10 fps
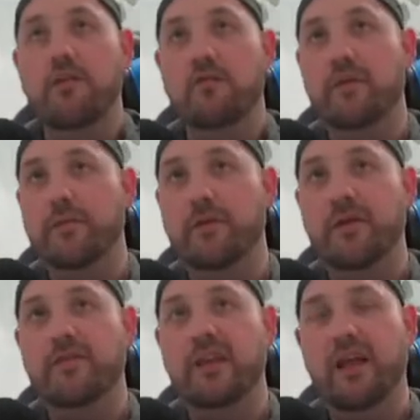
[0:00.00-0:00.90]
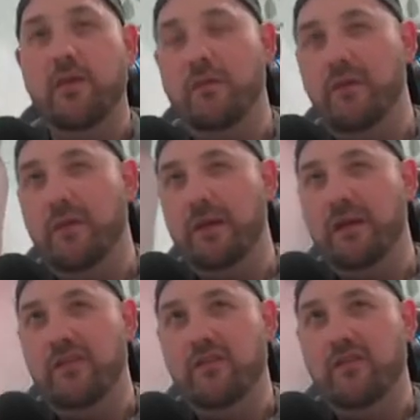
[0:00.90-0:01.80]
Read the Bones, another one where we
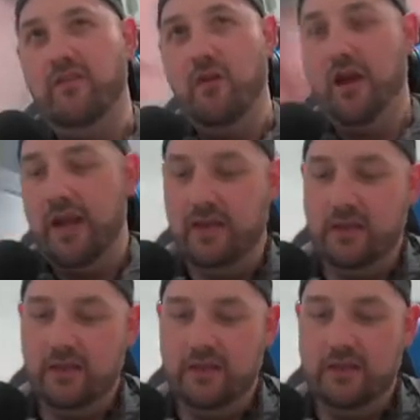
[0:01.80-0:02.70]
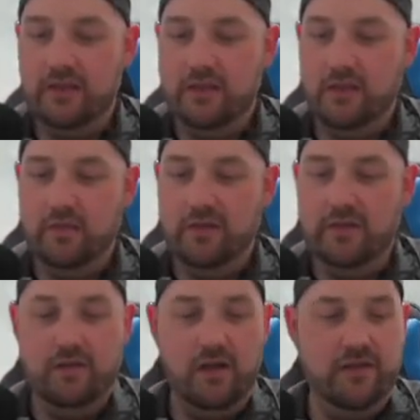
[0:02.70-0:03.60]
get to just scry, which
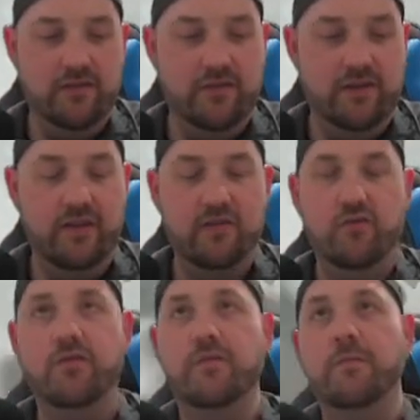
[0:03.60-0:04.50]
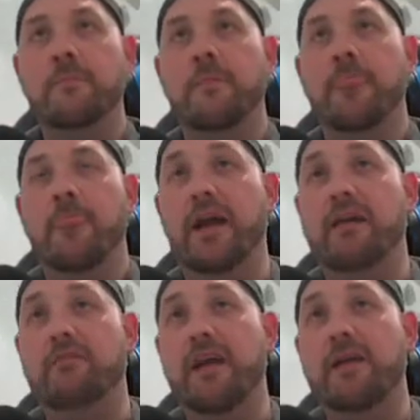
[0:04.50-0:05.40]
is nice, fix our draws.
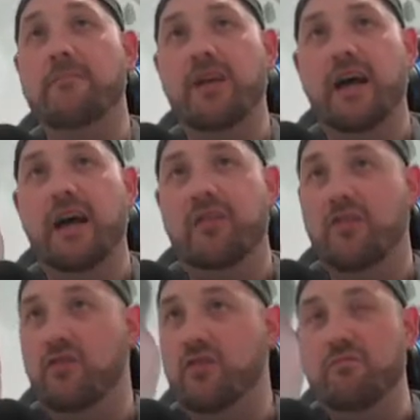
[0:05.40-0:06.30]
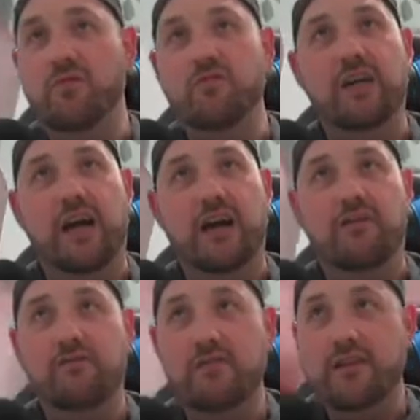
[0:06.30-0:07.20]
Okay, ramp, uh, so simple, Dark
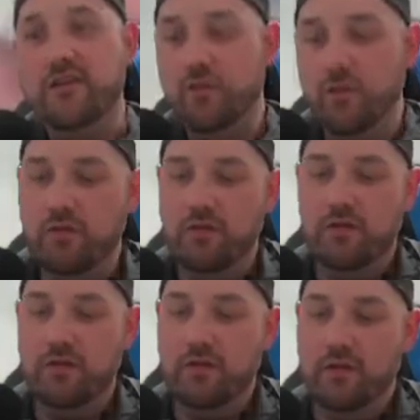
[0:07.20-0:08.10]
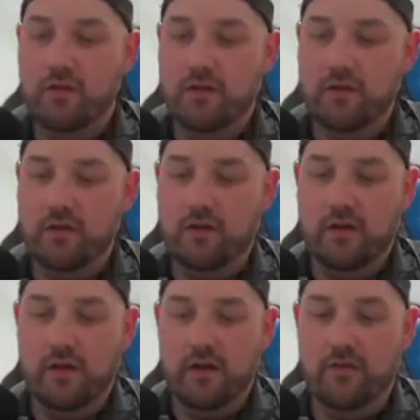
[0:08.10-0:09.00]
Ritual.
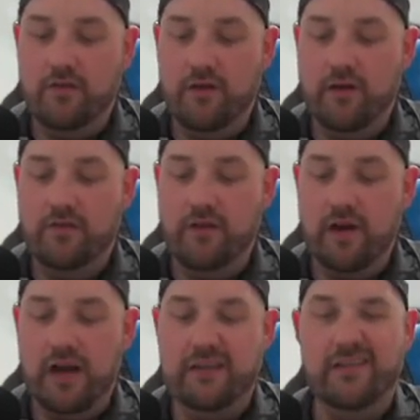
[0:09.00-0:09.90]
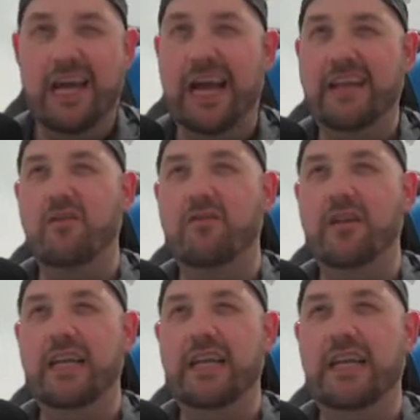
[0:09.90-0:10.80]
It's very, very nice. Uh, it's not
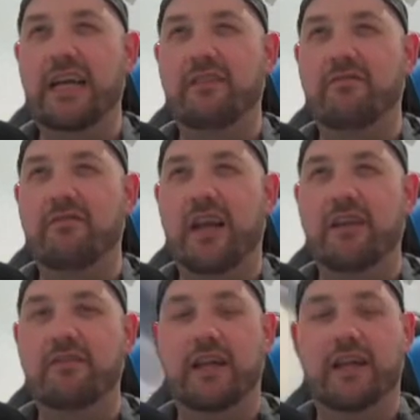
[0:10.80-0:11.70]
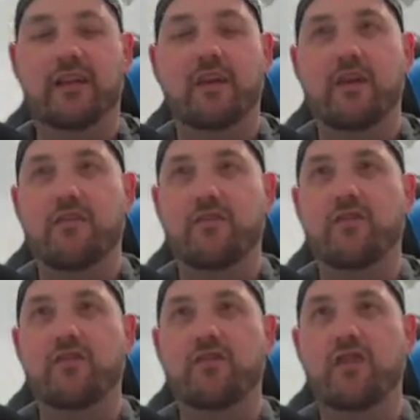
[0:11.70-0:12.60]
really a kind of like
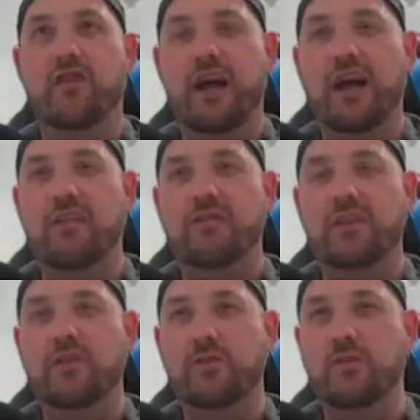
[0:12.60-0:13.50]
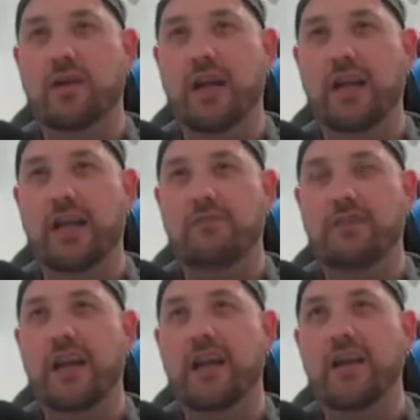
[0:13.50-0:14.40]
first turn Dark Ritual kind of
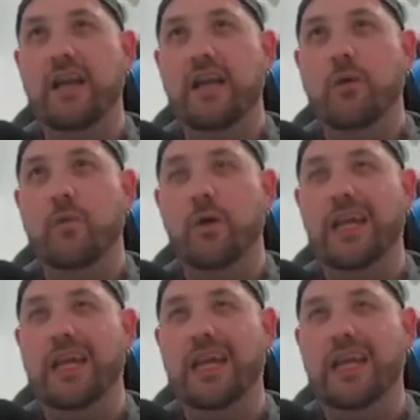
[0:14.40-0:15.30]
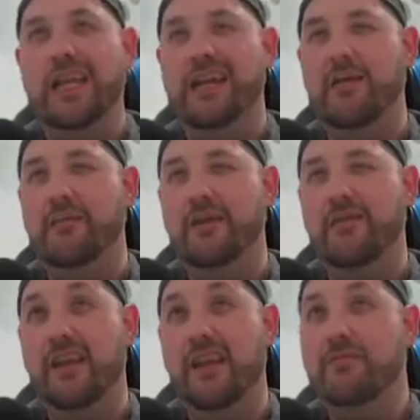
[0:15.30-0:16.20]
deck. We need a bit of
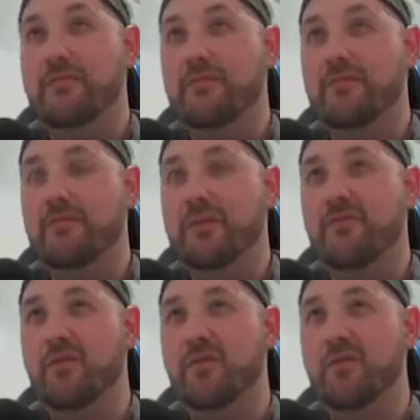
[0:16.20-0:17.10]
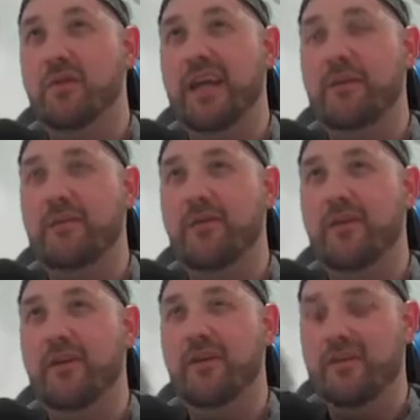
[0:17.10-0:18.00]
setup before we can get
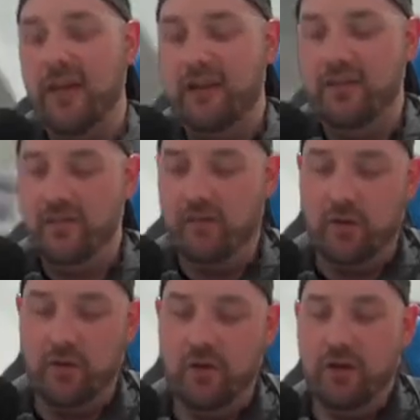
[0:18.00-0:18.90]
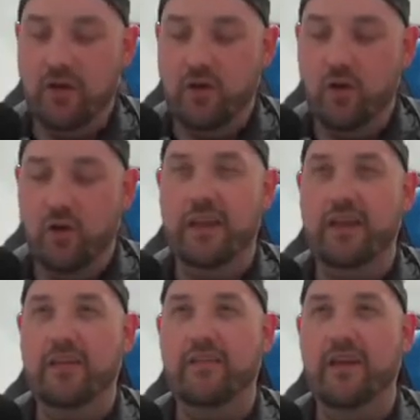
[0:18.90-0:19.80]
Burakos down. So
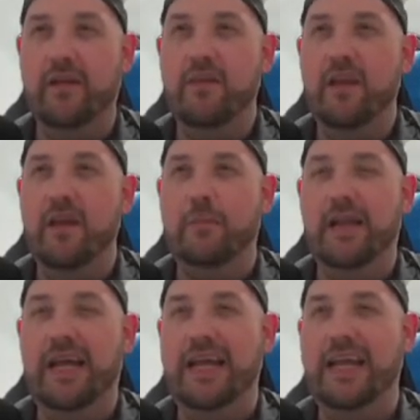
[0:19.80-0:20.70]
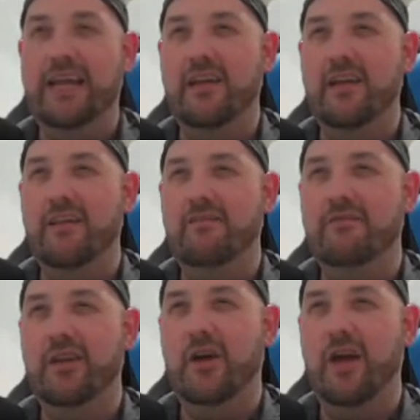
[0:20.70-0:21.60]
normally it's a play,
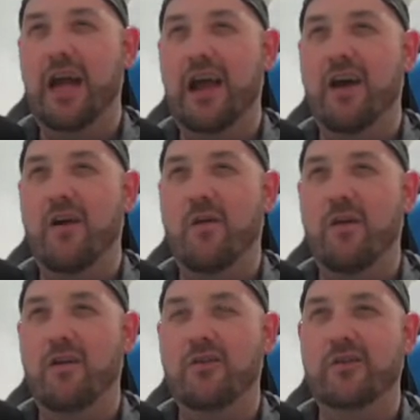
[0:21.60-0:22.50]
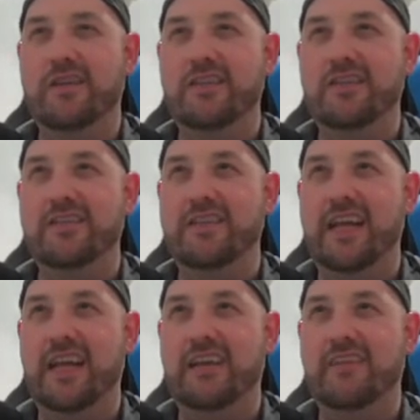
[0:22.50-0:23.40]
you know, our creatures,
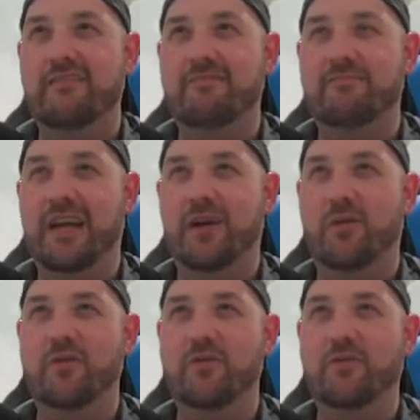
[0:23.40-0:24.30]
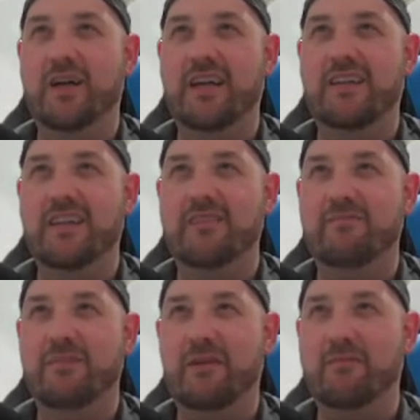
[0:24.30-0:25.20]
then play Haunted One, then
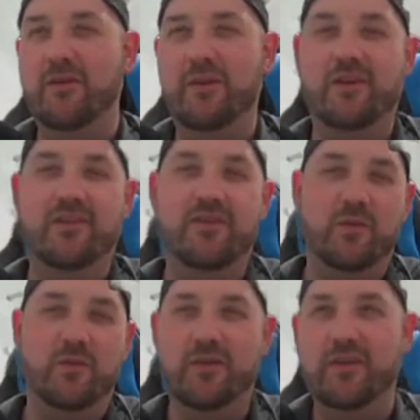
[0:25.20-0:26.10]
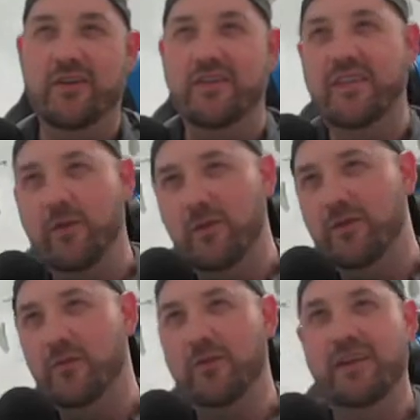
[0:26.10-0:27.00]
play Burakos, or Burakos, then
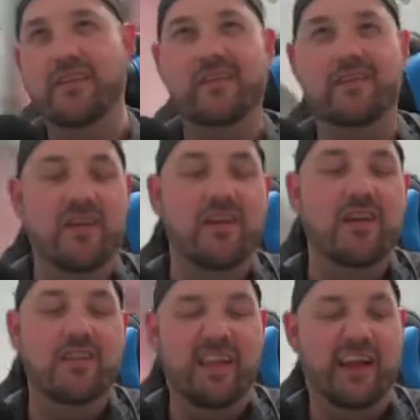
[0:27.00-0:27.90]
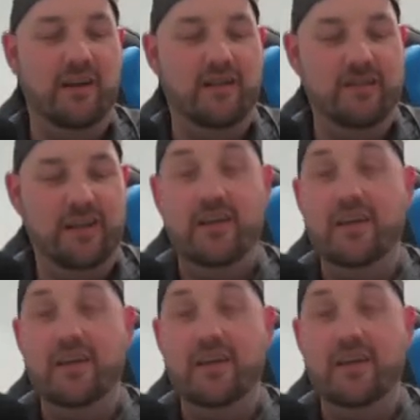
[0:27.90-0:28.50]
Haunted One next turn, that kind of deck.